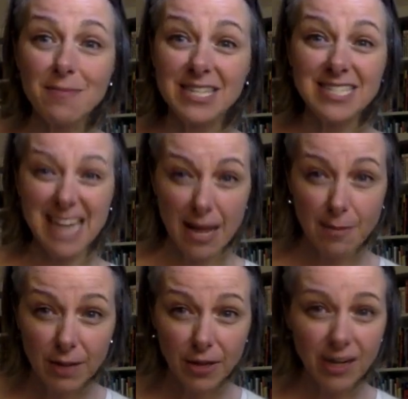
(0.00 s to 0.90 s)
this time
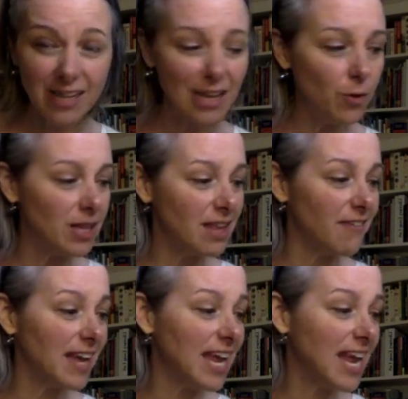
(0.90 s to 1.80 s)
period that we're
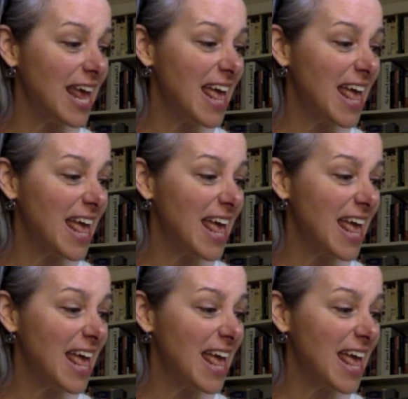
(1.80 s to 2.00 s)
living in.